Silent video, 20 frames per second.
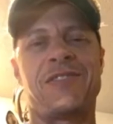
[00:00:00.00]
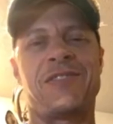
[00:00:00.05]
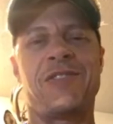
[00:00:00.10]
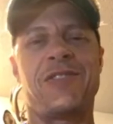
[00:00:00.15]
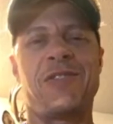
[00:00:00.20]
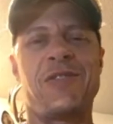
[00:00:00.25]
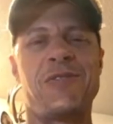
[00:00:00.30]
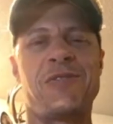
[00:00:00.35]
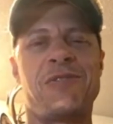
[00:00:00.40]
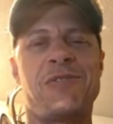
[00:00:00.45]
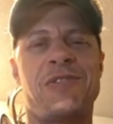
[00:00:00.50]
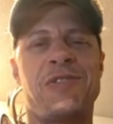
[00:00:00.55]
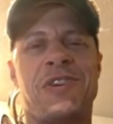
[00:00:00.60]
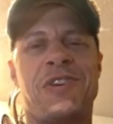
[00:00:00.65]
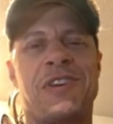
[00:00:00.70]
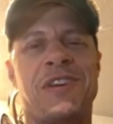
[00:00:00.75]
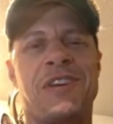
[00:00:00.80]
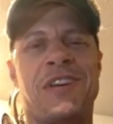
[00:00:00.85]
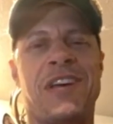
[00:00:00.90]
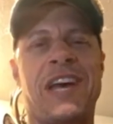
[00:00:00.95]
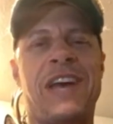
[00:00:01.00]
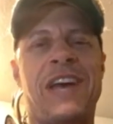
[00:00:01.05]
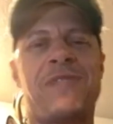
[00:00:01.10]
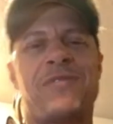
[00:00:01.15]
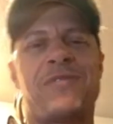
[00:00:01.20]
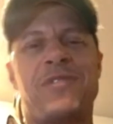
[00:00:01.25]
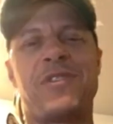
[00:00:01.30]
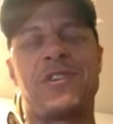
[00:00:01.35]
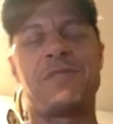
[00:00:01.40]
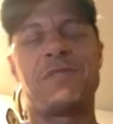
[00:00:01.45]
So,
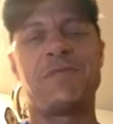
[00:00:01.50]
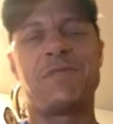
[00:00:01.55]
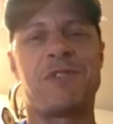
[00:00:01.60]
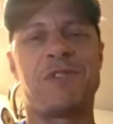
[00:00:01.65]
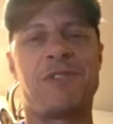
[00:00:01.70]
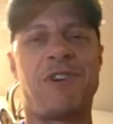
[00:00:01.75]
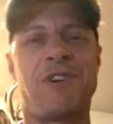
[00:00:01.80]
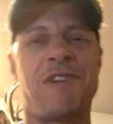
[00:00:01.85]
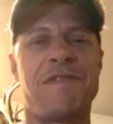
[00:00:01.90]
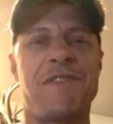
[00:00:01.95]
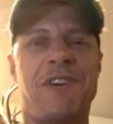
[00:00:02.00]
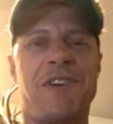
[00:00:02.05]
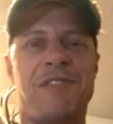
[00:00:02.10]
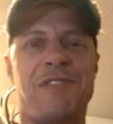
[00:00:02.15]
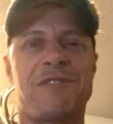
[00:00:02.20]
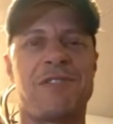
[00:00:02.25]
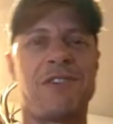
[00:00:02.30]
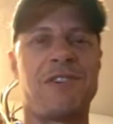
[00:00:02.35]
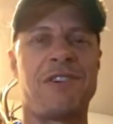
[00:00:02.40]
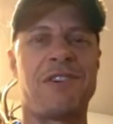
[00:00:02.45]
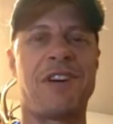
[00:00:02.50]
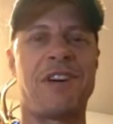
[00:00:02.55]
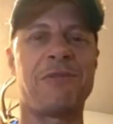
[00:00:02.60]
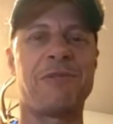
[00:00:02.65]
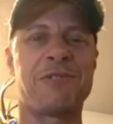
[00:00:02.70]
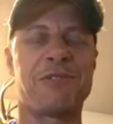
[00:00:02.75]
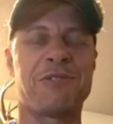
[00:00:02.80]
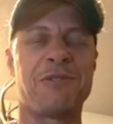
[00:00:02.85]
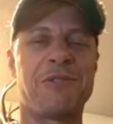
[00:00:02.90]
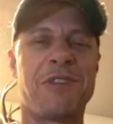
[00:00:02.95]
after this Mitrofanov surgery, I
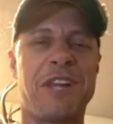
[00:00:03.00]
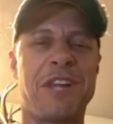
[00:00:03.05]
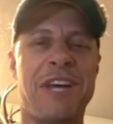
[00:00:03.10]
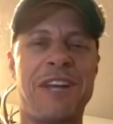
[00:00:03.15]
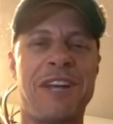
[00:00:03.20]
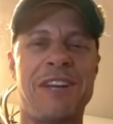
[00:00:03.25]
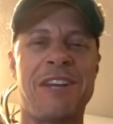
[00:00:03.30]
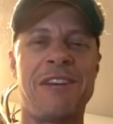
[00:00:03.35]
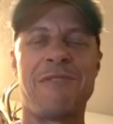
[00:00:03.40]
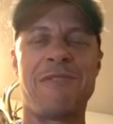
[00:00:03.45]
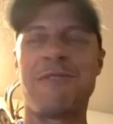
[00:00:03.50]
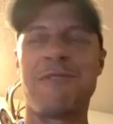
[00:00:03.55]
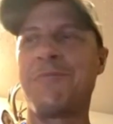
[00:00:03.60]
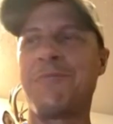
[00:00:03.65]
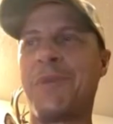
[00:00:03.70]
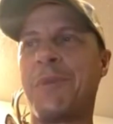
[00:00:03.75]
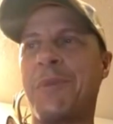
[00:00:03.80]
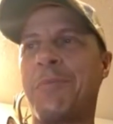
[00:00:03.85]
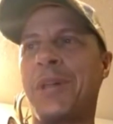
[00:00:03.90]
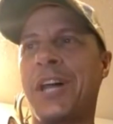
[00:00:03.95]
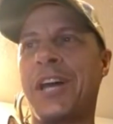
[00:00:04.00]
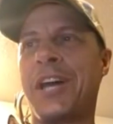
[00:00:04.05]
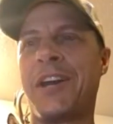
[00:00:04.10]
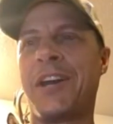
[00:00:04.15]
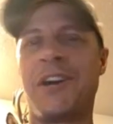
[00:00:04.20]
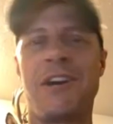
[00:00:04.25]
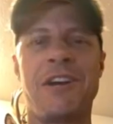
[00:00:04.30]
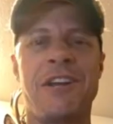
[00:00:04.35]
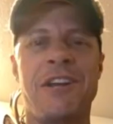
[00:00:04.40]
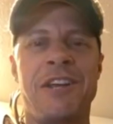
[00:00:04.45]
was so glad to get rid of my
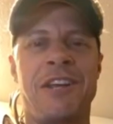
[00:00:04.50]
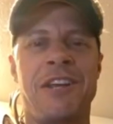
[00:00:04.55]
bladder.